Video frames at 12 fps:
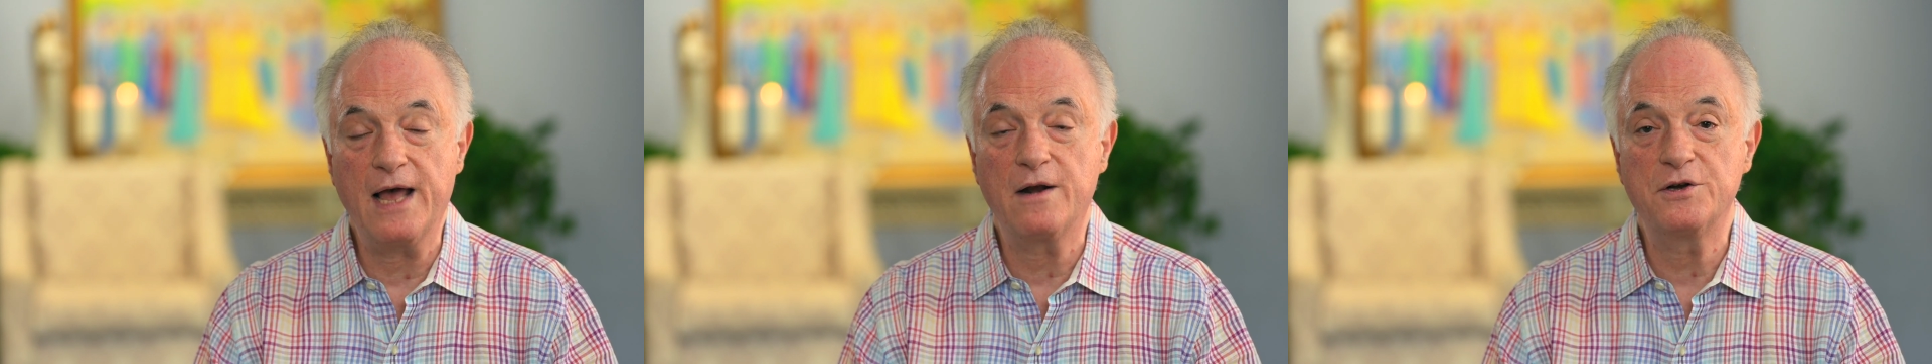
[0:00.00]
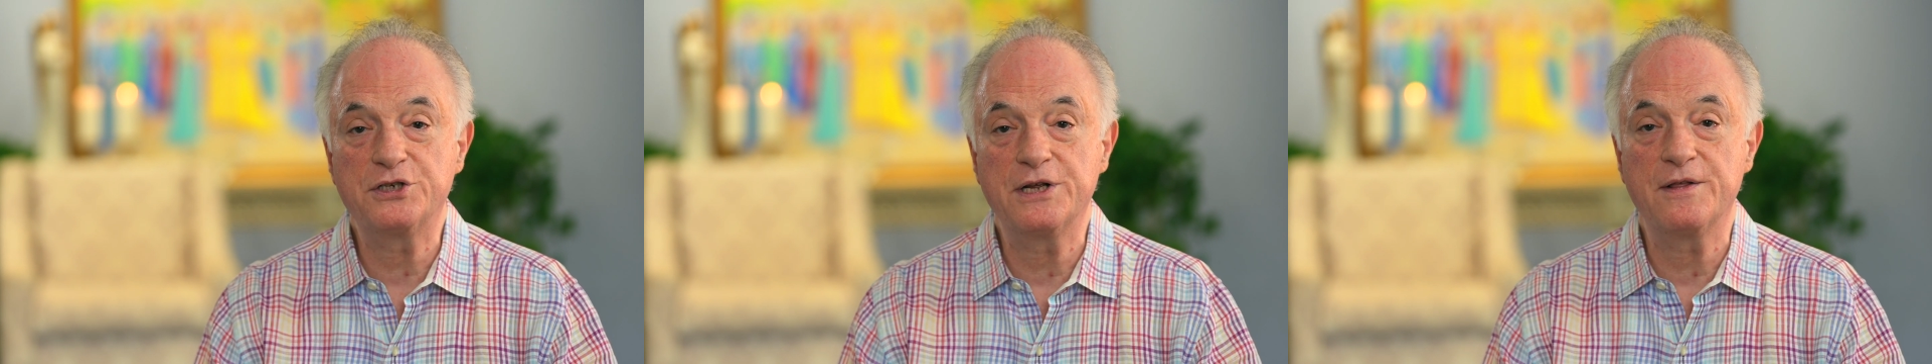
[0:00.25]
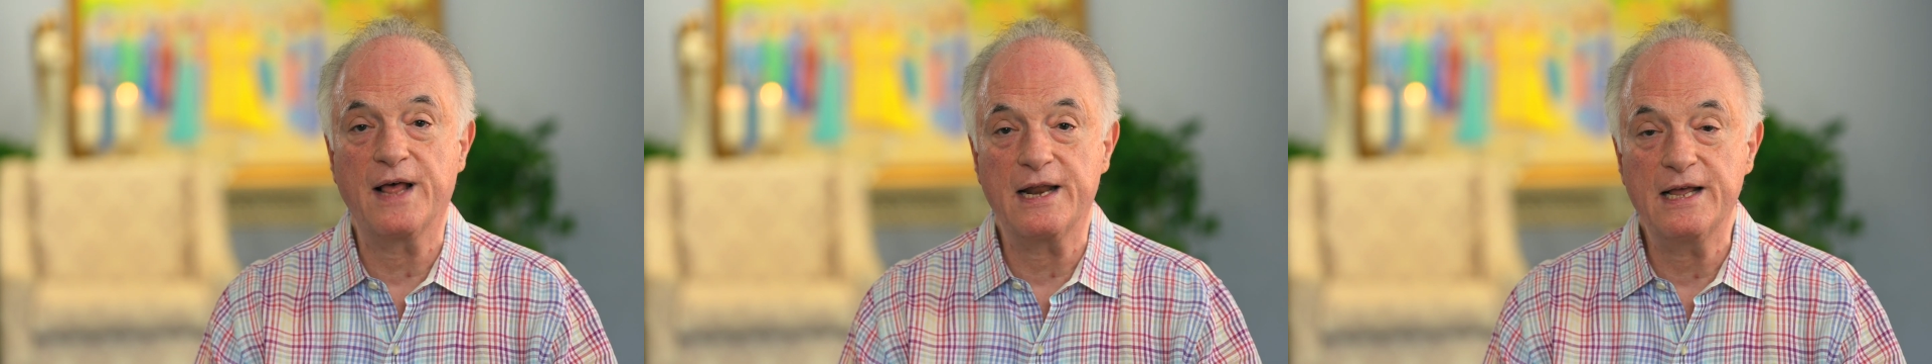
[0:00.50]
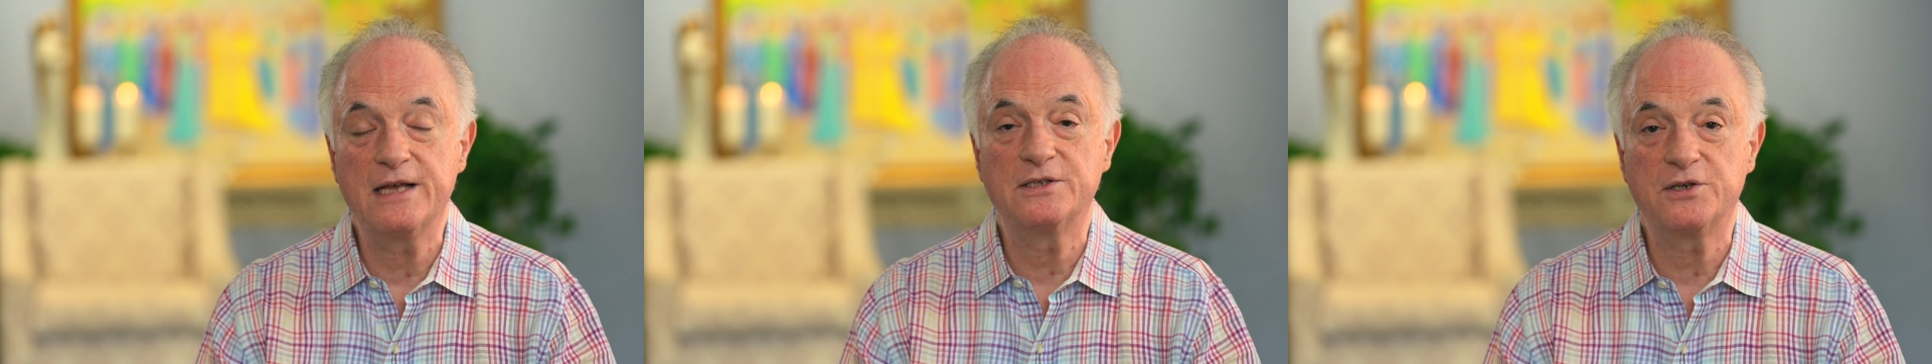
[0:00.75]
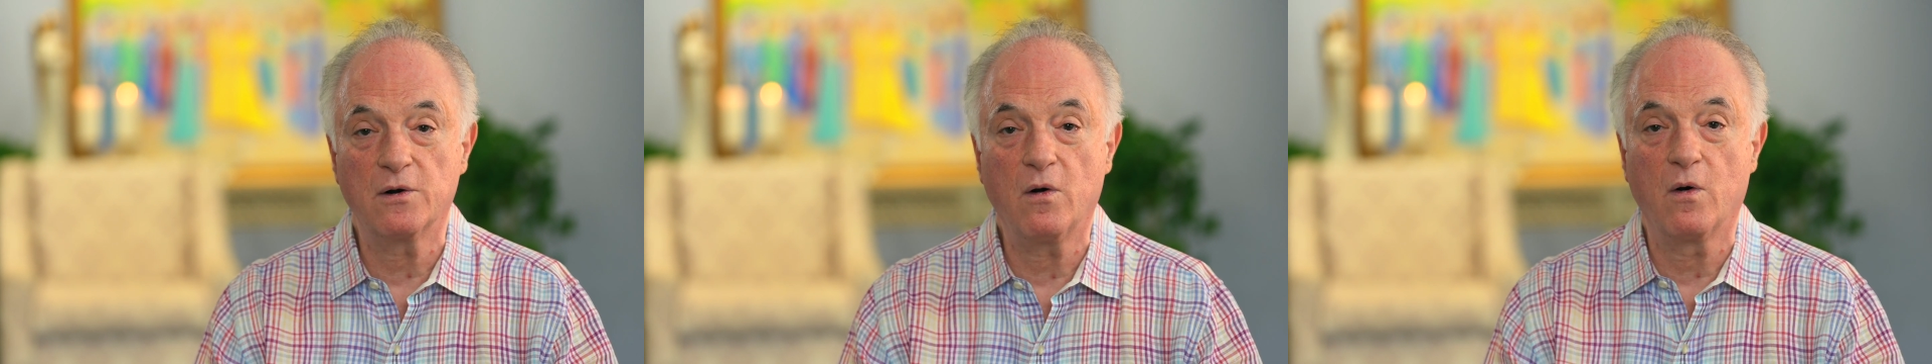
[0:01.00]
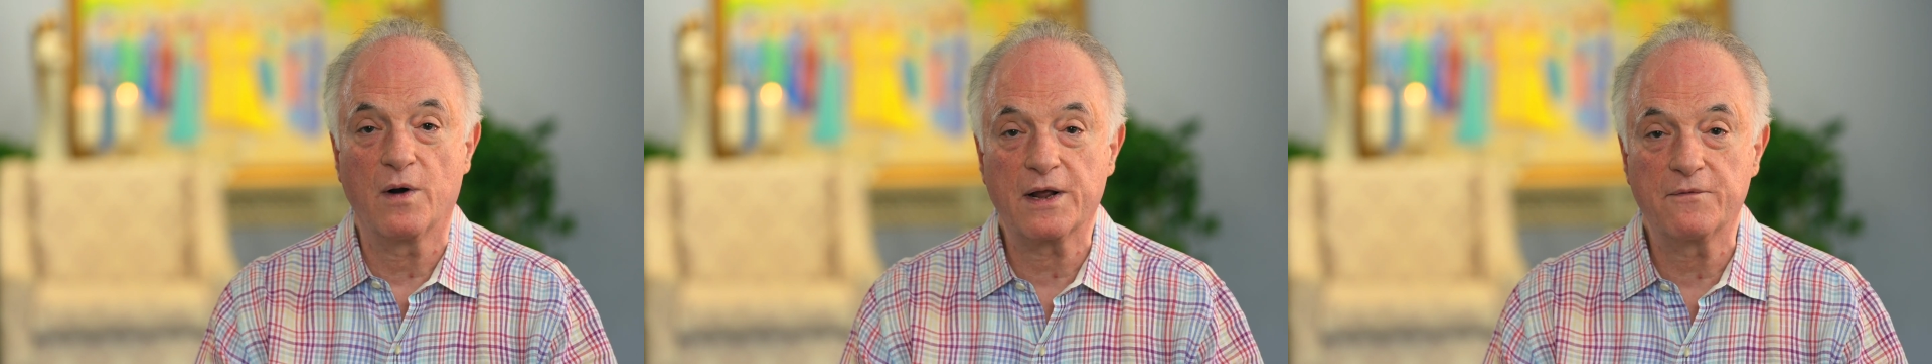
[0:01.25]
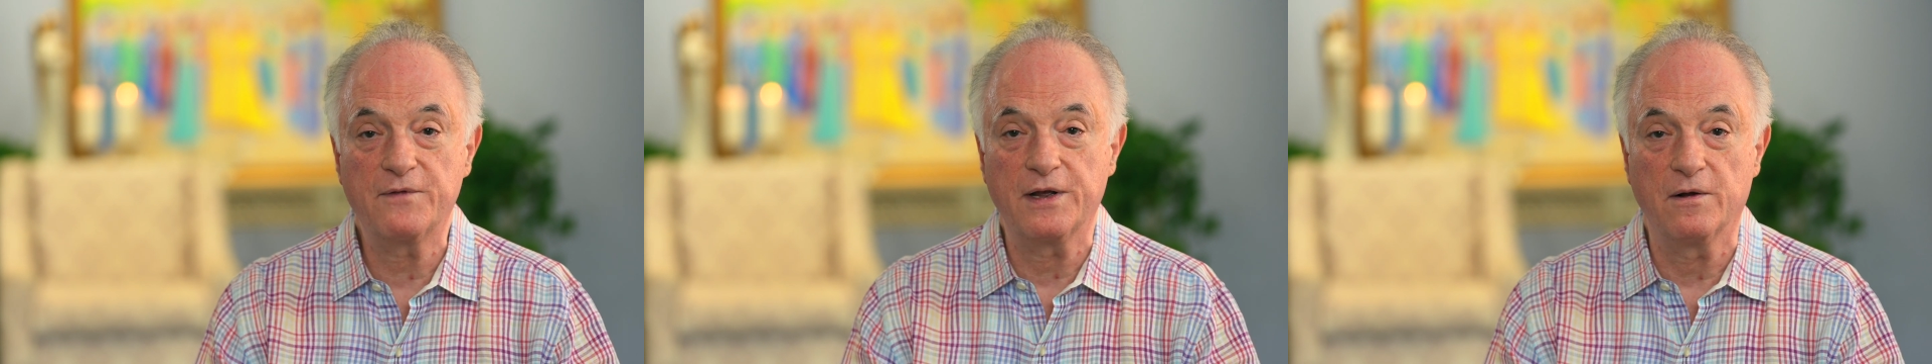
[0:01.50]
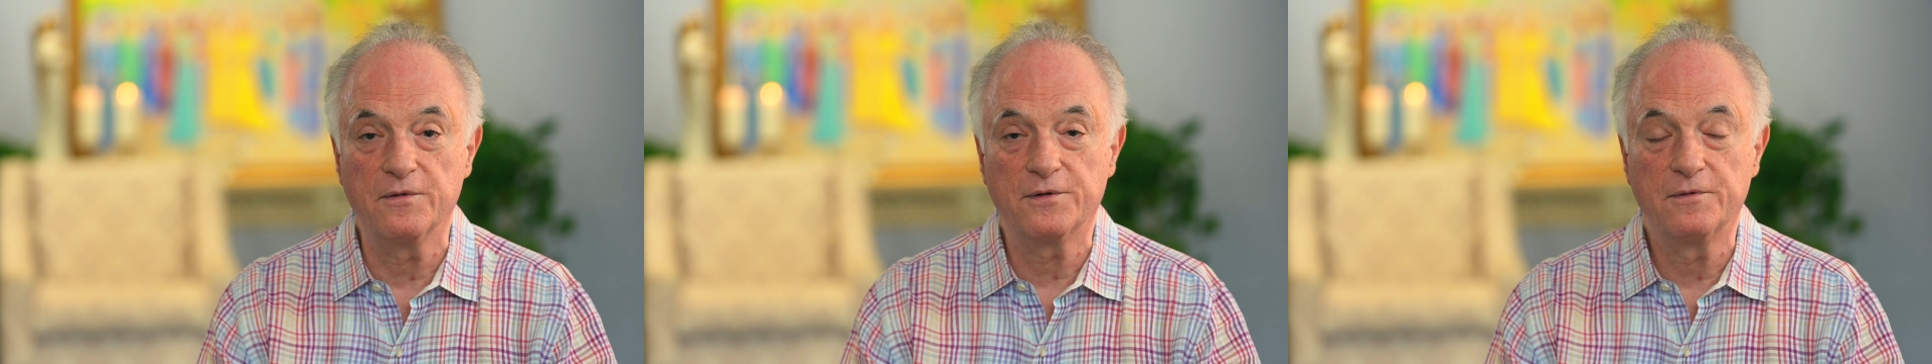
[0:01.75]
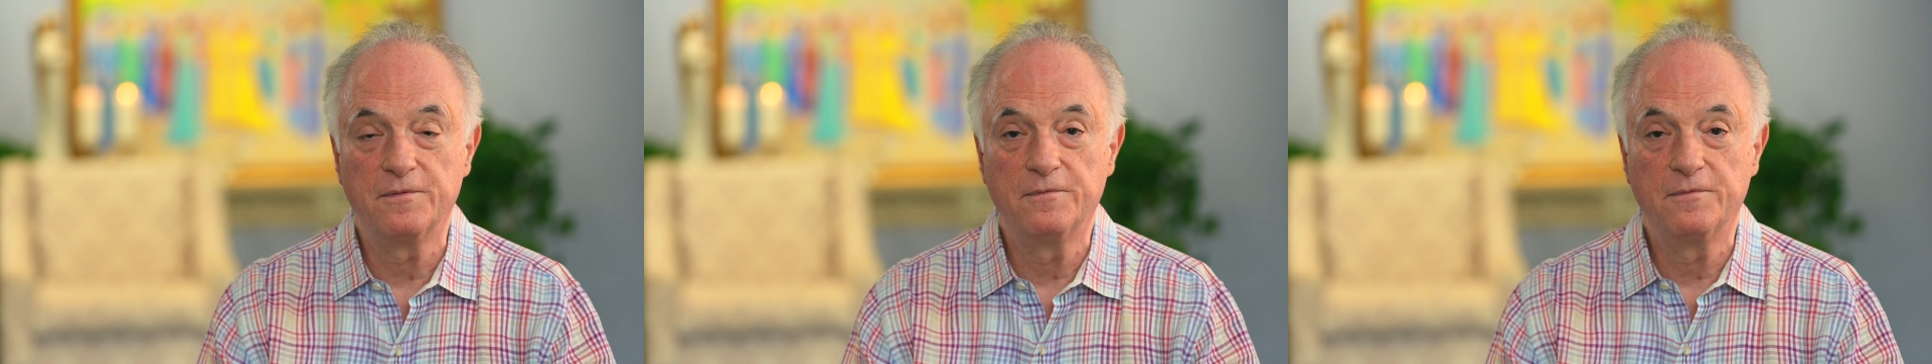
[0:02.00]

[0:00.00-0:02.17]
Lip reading: energy that is your auric field.